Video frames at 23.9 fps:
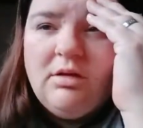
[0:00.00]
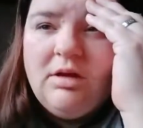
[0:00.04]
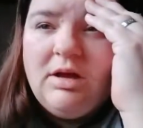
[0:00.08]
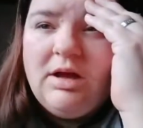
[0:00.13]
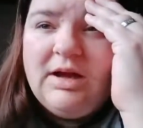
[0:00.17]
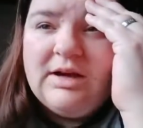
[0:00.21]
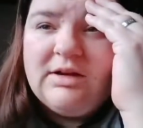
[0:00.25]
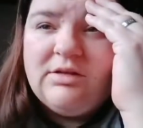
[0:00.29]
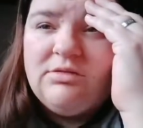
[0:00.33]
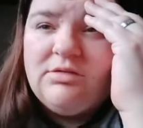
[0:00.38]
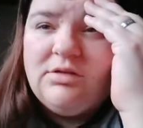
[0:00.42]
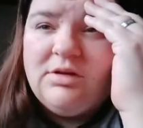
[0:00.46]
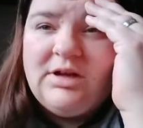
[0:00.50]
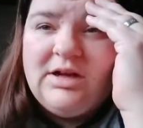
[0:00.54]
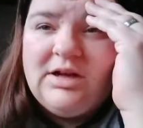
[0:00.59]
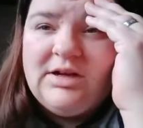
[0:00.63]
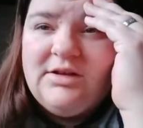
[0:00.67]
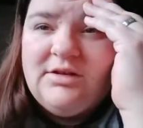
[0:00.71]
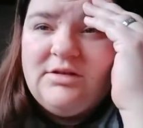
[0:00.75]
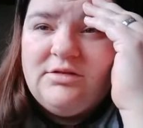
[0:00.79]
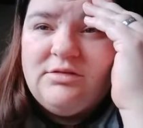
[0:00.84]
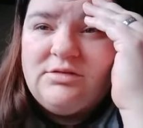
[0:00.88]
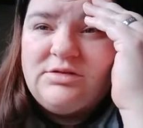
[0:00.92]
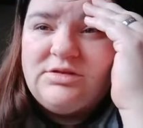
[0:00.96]
I don't know how
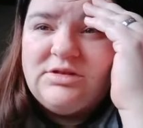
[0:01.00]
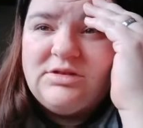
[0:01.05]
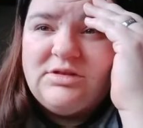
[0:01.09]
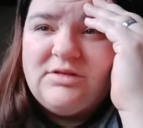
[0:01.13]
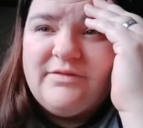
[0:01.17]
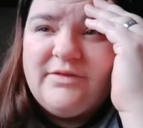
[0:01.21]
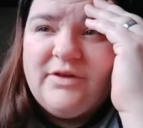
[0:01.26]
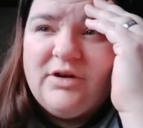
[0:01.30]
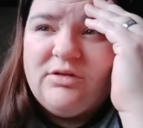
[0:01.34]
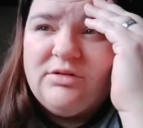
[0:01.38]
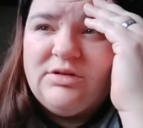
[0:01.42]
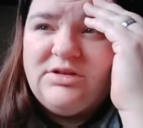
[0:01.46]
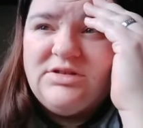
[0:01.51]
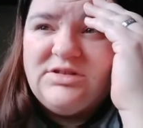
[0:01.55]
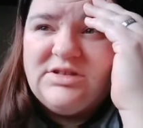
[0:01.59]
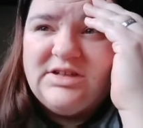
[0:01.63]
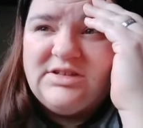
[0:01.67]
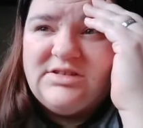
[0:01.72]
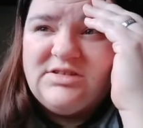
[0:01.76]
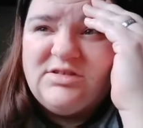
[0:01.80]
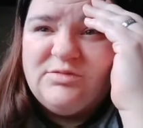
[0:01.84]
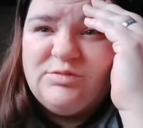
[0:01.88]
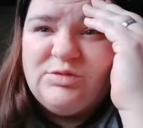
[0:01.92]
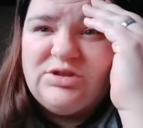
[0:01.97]
to use his phone. He's
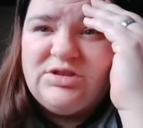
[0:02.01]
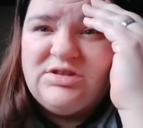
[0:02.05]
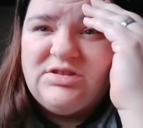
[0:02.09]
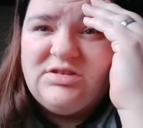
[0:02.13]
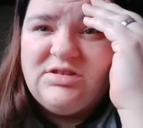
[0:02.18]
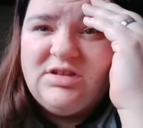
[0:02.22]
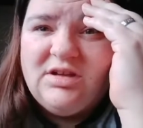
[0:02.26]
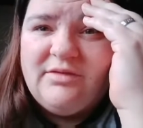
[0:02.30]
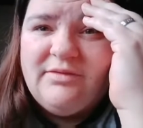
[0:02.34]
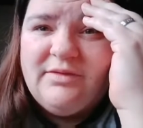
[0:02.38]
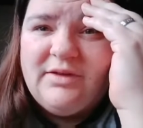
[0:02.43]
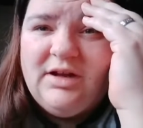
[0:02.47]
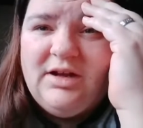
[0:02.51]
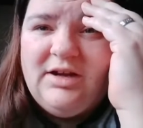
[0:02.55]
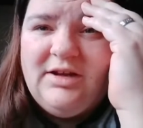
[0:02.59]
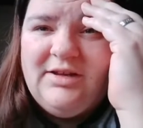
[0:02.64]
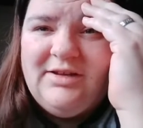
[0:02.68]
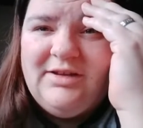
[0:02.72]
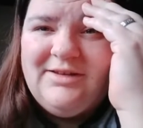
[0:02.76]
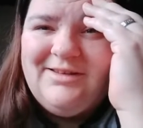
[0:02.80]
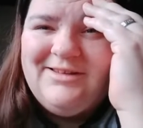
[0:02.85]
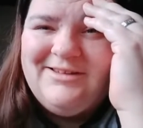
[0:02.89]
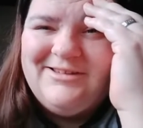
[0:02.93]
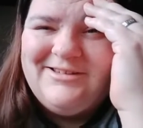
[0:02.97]
got so much stuff on it.